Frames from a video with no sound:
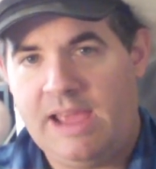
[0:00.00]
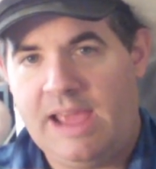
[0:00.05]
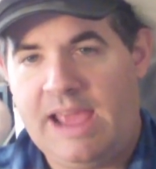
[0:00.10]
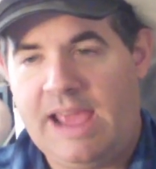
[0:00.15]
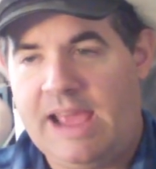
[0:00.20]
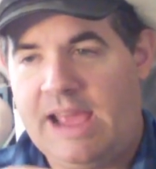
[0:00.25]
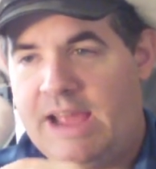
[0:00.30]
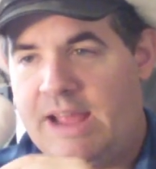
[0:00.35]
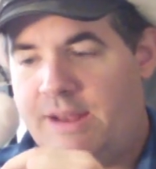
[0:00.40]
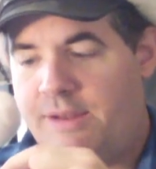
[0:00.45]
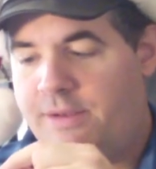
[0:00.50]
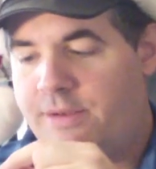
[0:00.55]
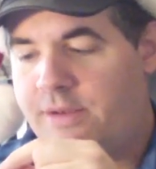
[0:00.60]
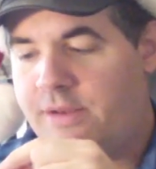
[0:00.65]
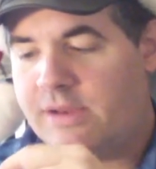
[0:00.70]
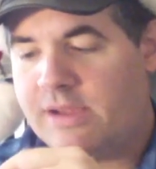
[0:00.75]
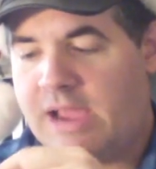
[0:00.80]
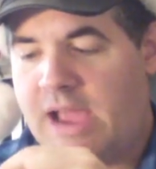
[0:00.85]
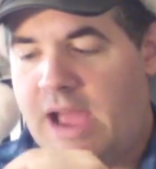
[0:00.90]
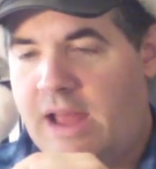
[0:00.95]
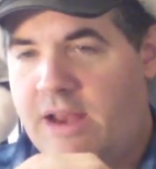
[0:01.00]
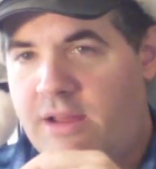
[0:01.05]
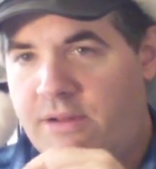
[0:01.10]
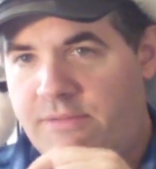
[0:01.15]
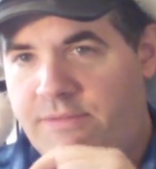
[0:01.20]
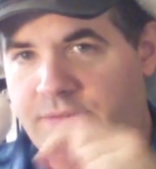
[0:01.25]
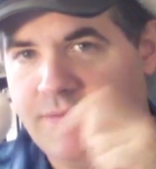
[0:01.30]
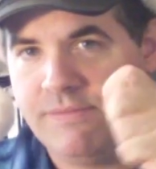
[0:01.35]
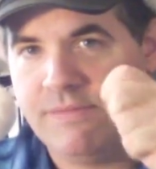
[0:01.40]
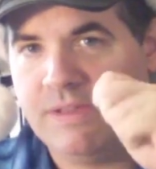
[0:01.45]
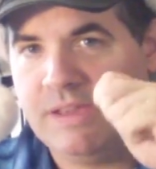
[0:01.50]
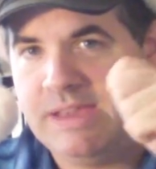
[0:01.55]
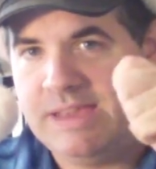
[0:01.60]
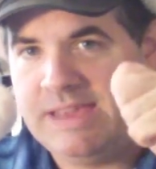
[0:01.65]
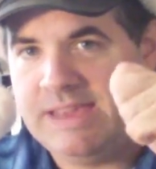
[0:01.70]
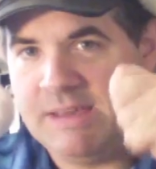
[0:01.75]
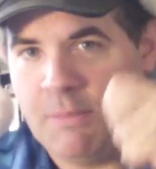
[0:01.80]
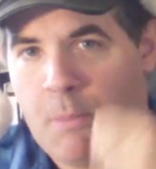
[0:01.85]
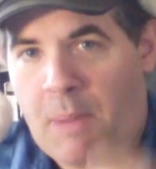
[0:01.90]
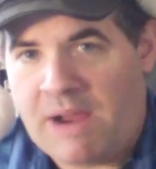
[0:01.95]
and kind of
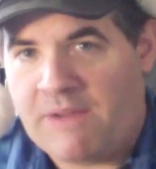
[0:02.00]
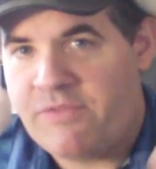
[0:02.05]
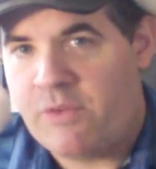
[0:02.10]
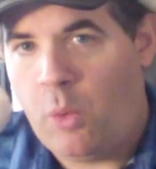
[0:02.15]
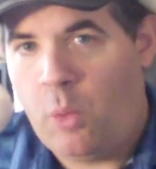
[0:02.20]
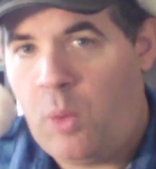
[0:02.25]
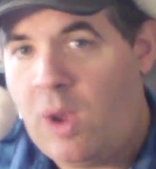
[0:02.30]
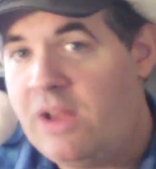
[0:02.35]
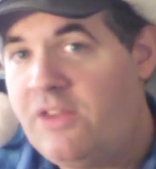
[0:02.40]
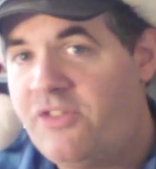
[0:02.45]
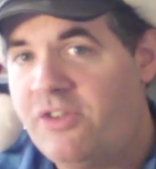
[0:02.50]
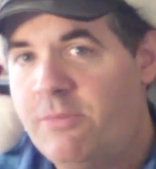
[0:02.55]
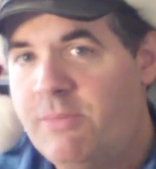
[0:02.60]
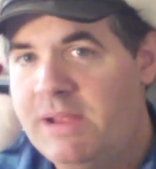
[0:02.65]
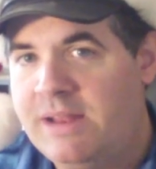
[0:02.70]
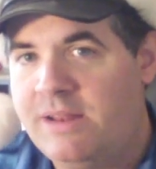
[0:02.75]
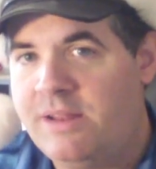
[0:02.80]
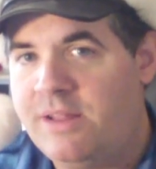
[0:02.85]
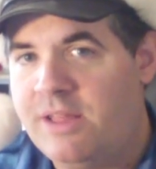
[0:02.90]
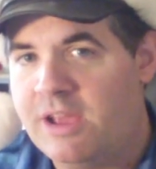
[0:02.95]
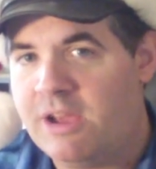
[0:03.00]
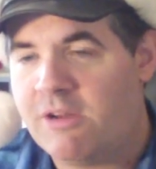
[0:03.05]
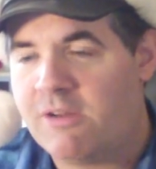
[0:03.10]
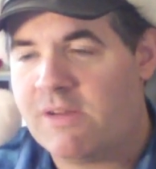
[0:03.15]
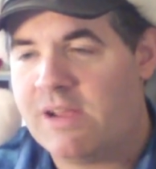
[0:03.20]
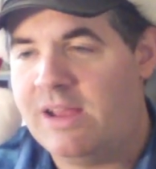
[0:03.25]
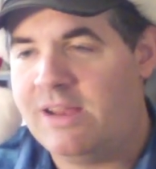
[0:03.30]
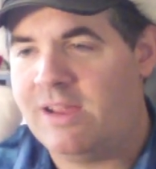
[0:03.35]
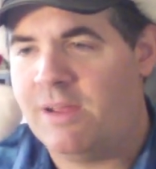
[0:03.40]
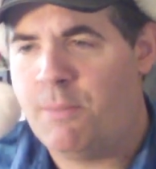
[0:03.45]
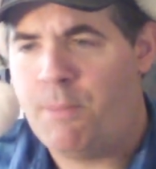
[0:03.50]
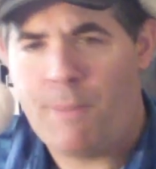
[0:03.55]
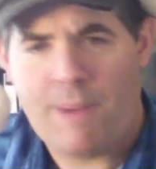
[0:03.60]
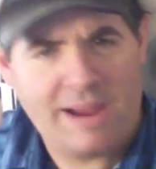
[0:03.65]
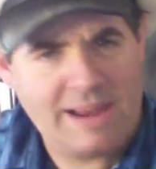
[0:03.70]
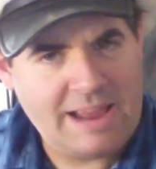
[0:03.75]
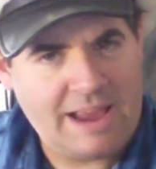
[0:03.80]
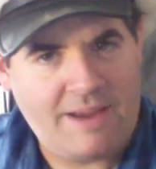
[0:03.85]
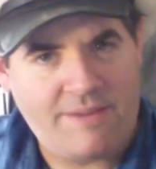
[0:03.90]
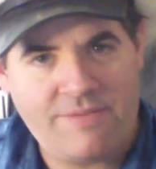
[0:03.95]
you might have to wedge them in there, and you
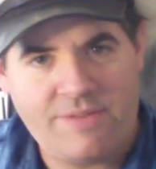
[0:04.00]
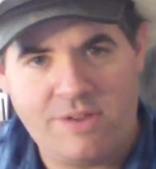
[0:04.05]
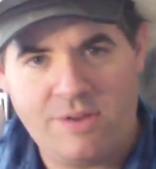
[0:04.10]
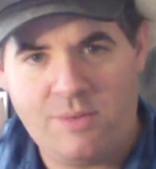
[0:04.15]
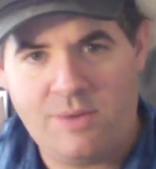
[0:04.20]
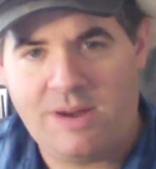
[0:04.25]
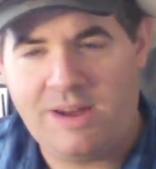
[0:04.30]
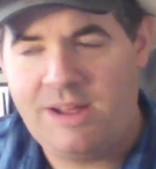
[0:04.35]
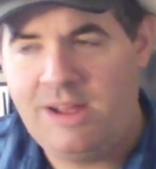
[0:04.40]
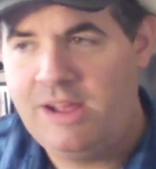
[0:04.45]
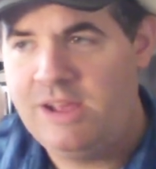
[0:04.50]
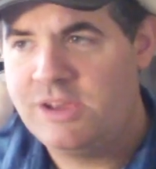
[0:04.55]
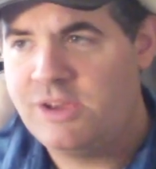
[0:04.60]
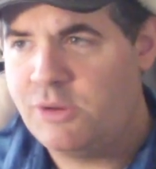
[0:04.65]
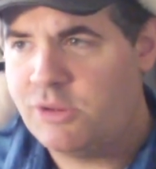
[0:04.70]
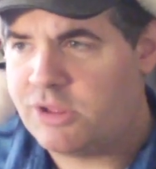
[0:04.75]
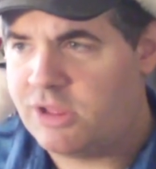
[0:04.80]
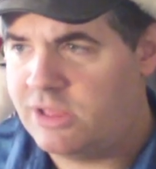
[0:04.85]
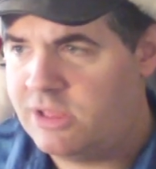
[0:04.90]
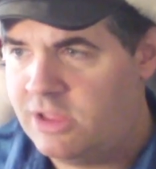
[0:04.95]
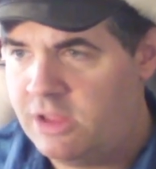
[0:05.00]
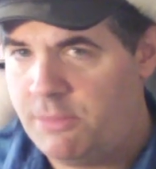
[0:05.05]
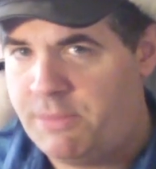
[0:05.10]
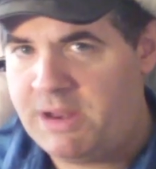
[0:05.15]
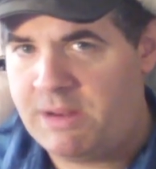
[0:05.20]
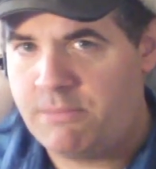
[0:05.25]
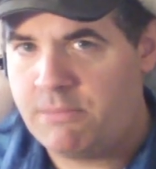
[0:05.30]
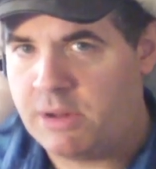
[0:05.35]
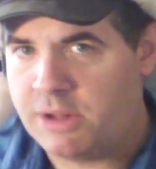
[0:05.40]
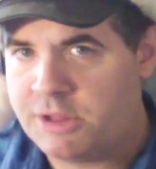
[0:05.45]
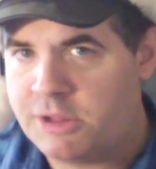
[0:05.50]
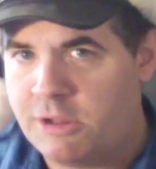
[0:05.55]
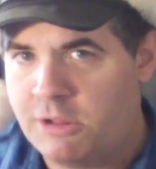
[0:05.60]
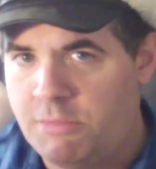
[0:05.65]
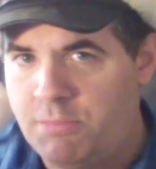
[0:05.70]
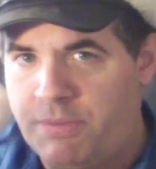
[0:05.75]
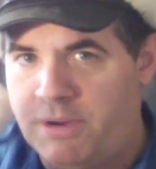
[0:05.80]
might have to use a little bit of muscle.